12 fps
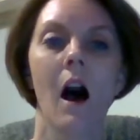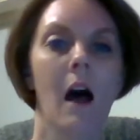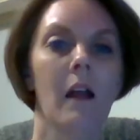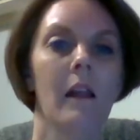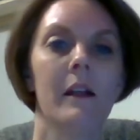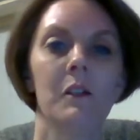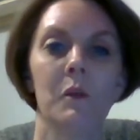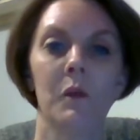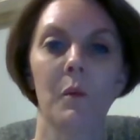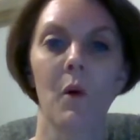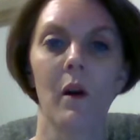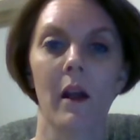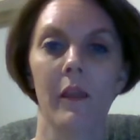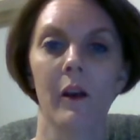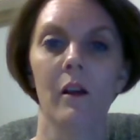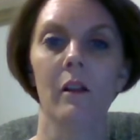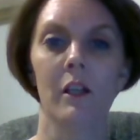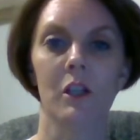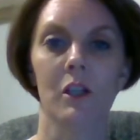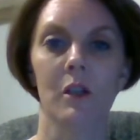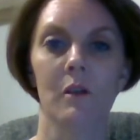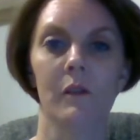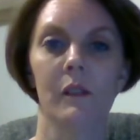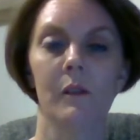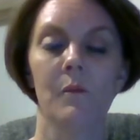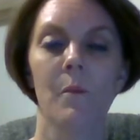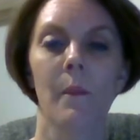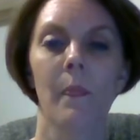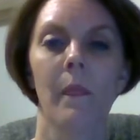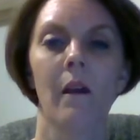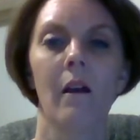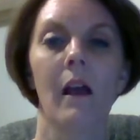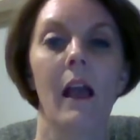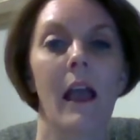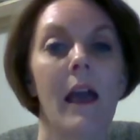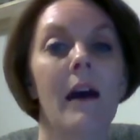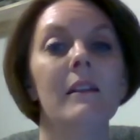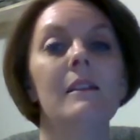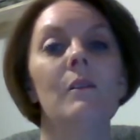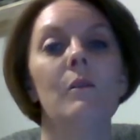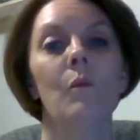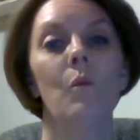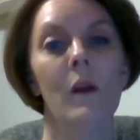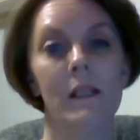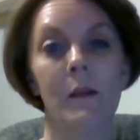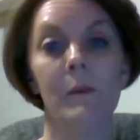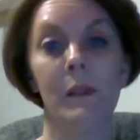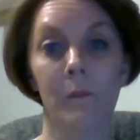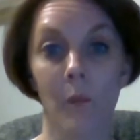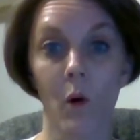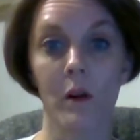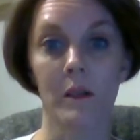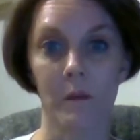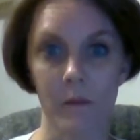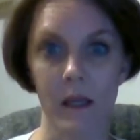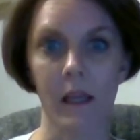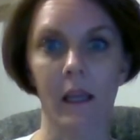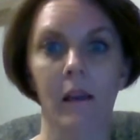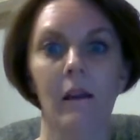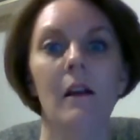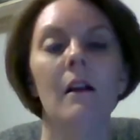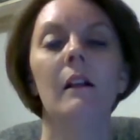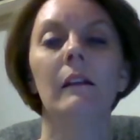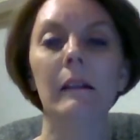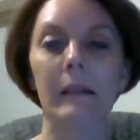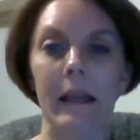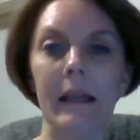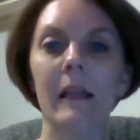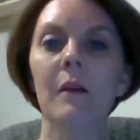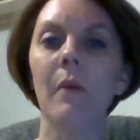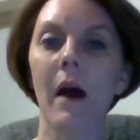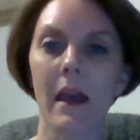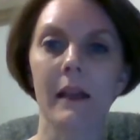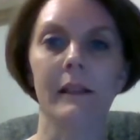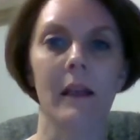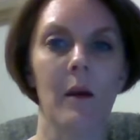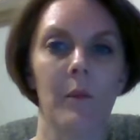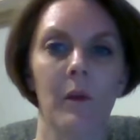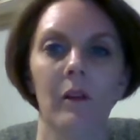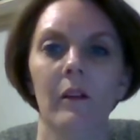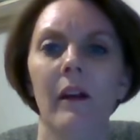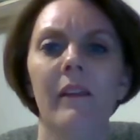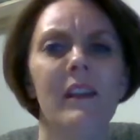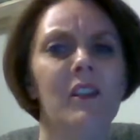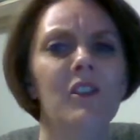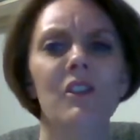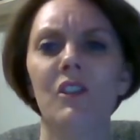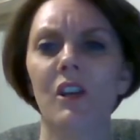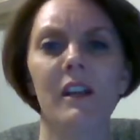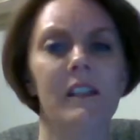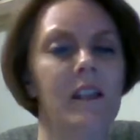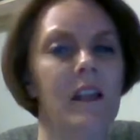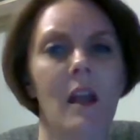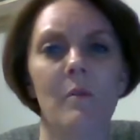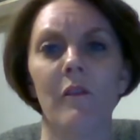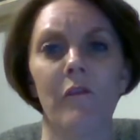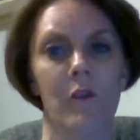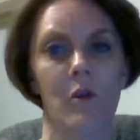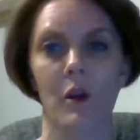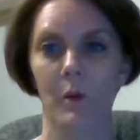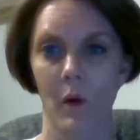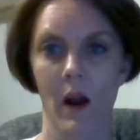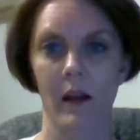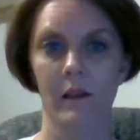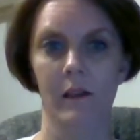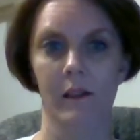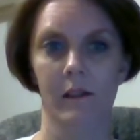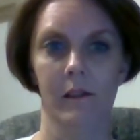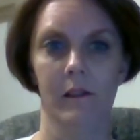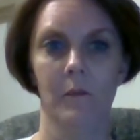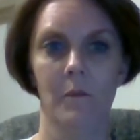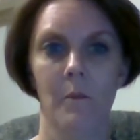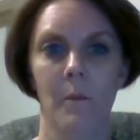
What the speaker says: hotlines to report ethical issues, and what seems important to me, leading by example. And these are just to name a few good practices.